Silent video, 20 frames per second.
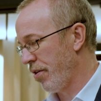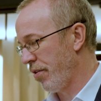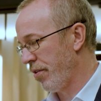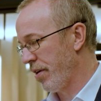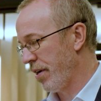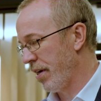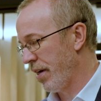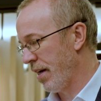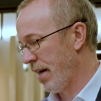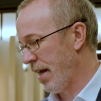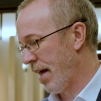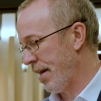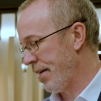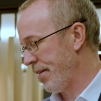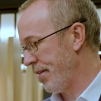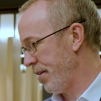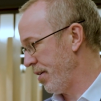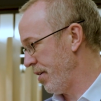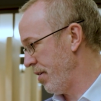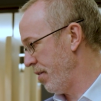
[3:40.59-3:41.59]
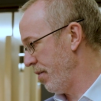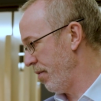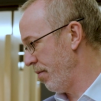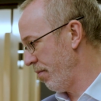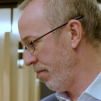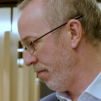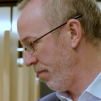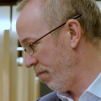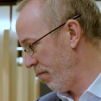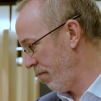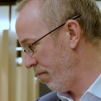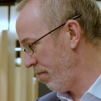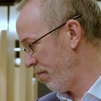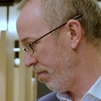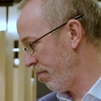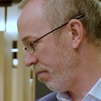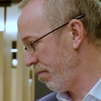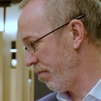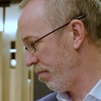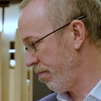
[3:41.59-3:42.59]
to the university, see what's
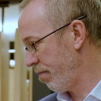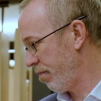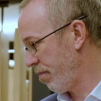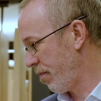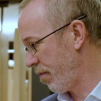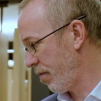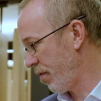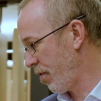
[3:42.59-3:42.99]
possible.